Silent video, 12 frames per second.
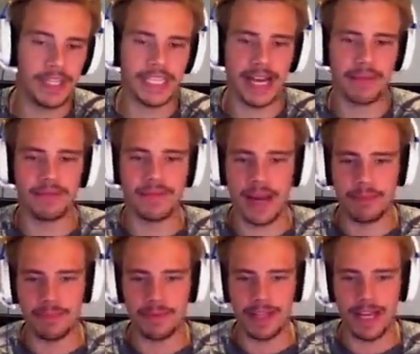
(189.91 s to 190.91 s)
like that.
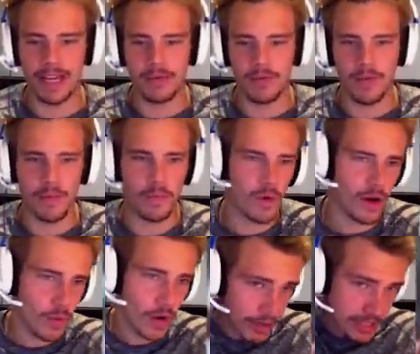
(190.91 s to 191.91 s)
That play.
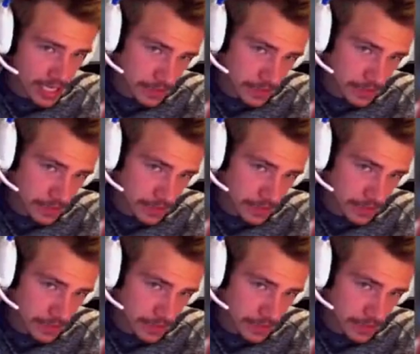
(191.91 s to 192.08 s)
What? Where